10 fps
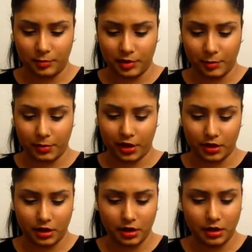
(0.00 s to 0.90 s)
lip
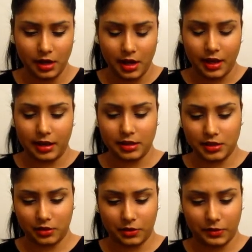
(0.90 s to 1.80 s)
butter in
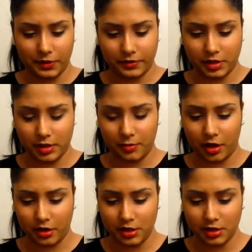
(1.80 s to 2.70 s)
050
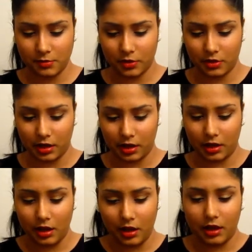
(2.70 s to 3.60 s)
Berry Smoothie.
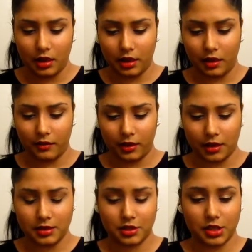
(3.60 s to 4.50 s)
Love
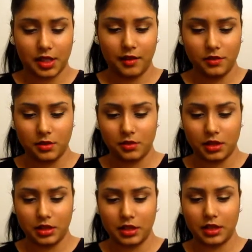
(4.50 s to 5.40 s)
this. It just gives you
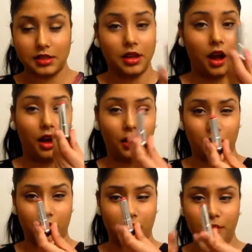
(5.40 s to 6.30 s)
such a nice
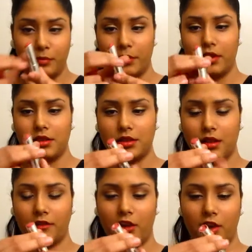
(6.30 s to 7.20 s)
color, but it's
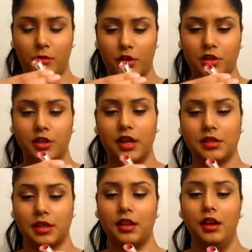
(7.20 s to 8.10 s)
like very
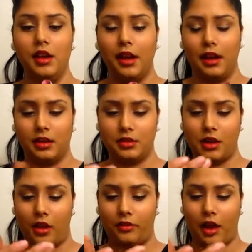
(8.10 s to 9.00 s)
moisturizing and it's
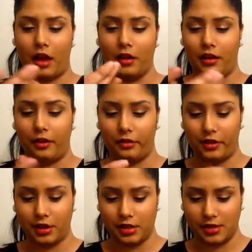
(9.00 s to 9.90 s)
not that out
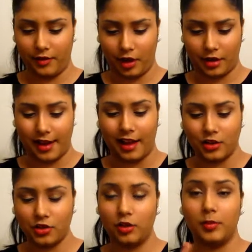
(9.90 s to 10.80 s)
there. It's very
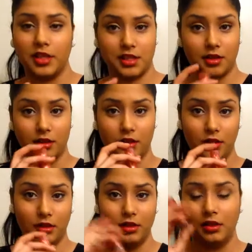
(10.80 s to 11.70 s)
natural, but
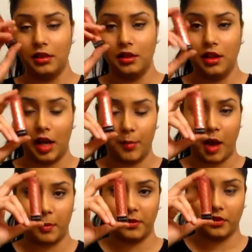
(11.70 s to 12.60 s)
still a
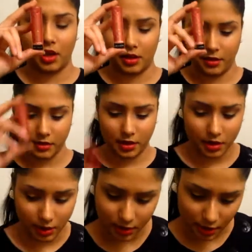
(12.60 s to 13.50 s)
pop of color. I really
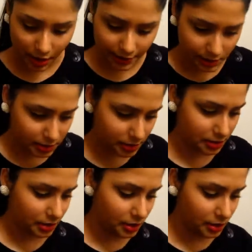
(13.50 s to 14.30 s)
like that.